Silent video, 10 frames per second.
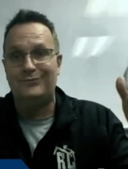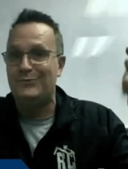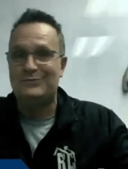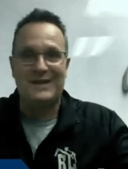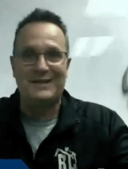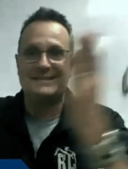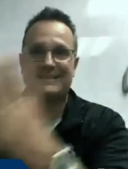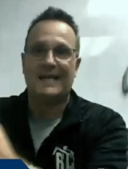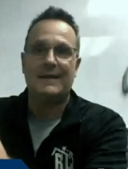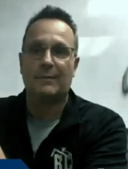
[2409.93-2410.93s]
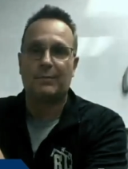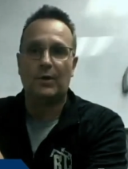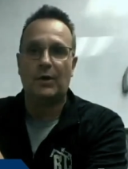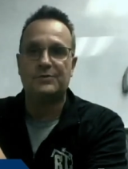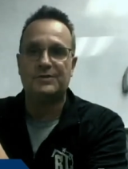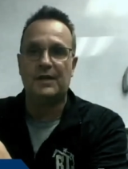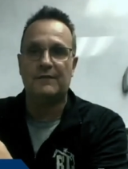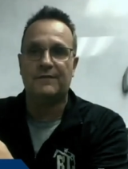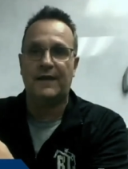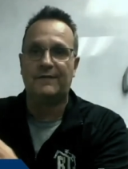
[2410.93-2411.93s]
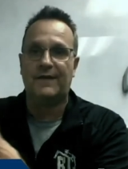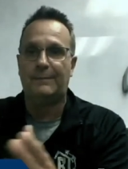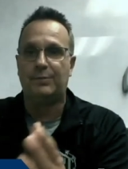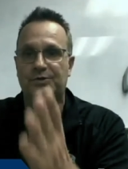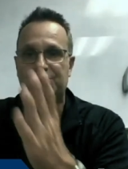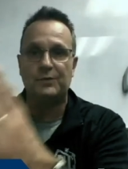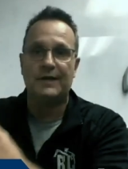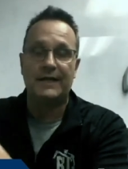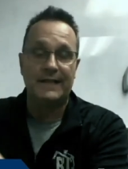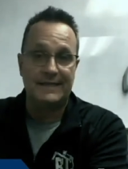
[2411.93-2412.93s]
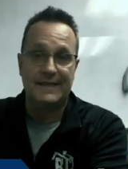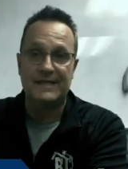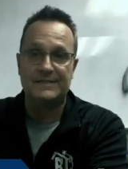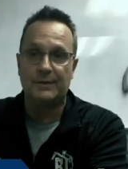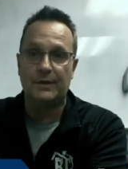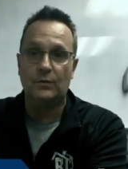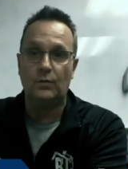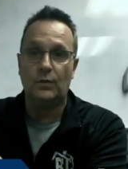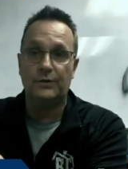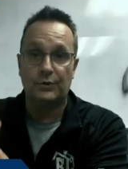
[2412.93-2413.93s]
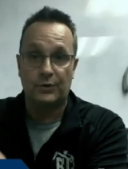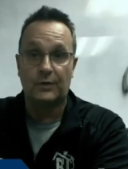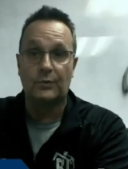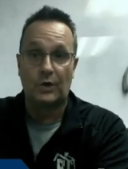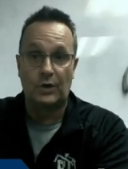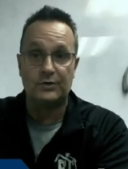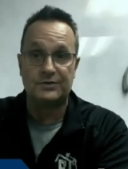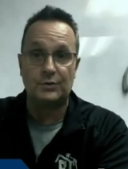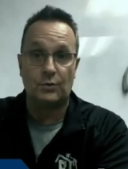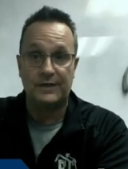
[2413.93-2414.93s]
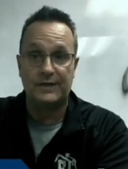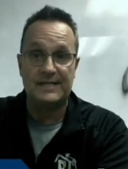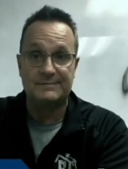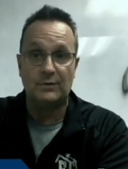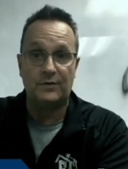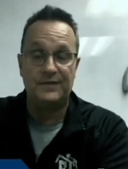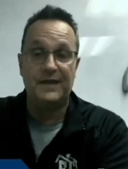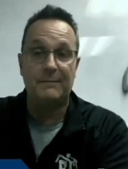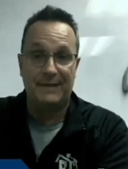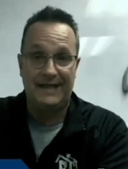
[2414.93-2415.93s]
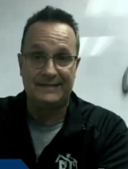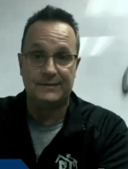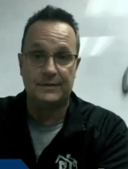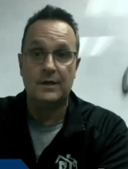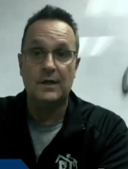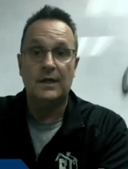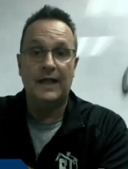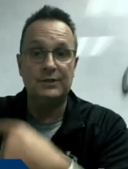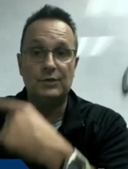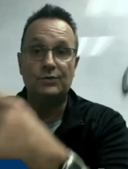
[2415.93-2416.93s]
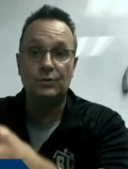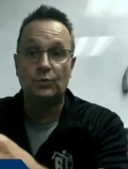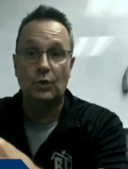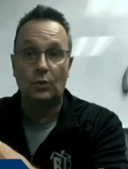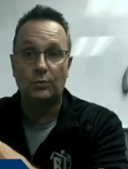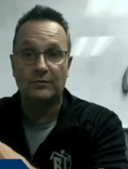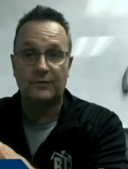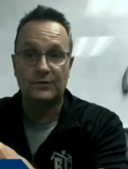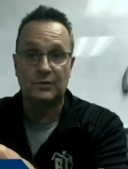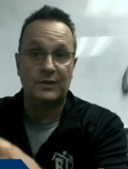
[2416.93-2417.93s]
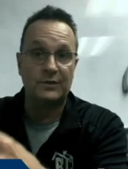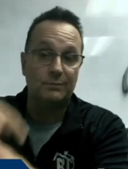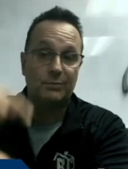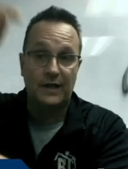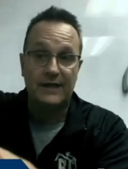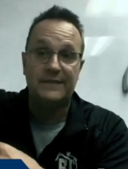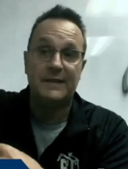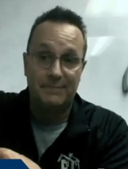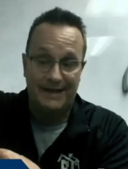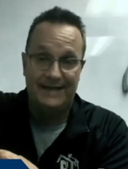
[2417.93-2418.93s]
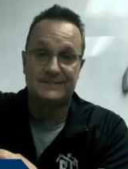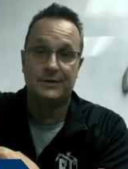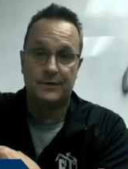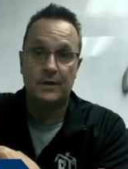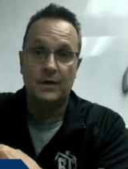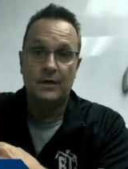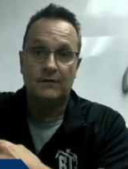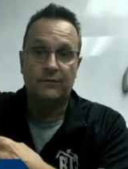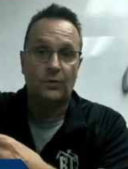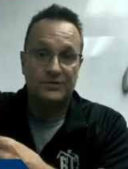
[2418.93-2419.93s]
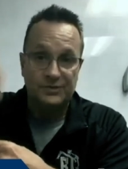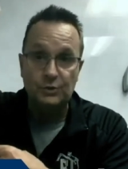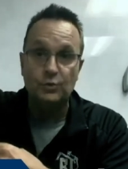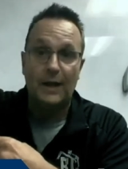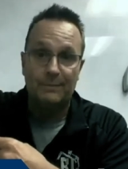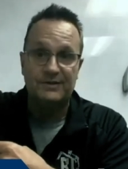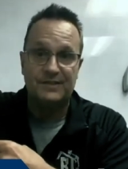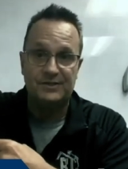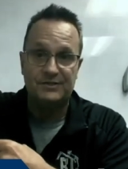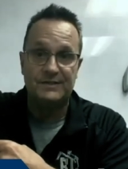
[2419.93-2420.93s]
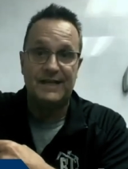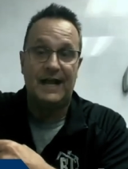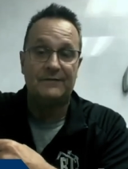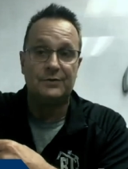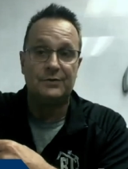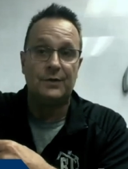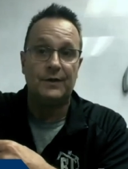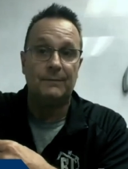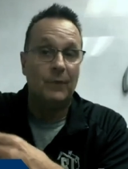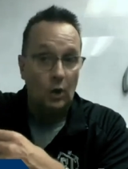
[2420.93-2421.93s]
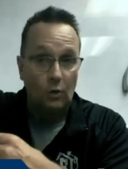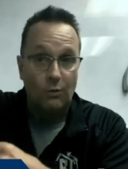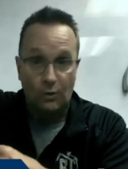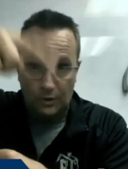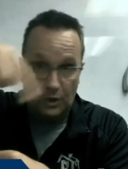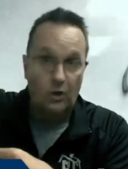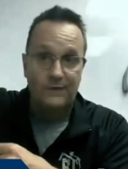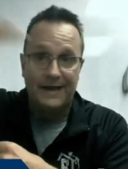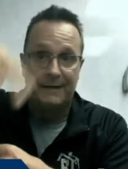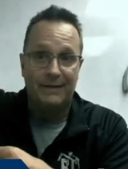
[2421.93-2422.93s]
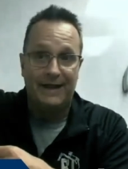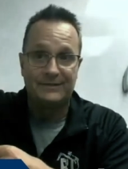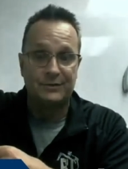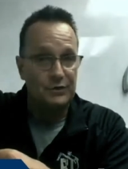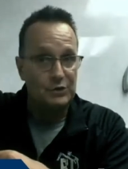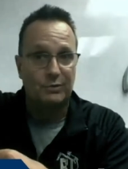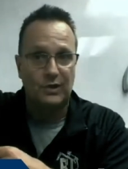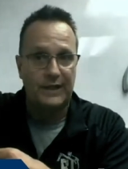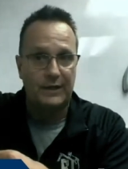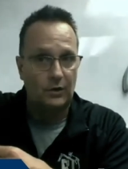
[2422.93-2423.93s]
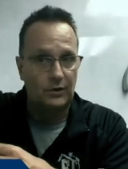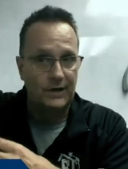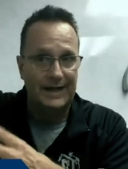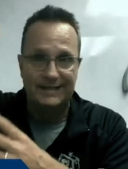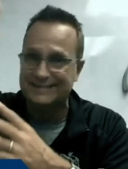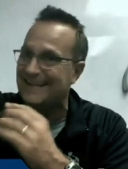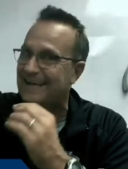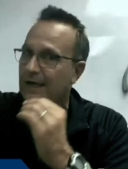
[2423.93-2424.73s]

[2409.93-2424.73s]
you take the same approach if if i put you in an engagement where you're going to rehearse your engagement with the ambassador and you do role reversal and you play the ambassador for two repetitions after doing homework on that ambassador and you play her as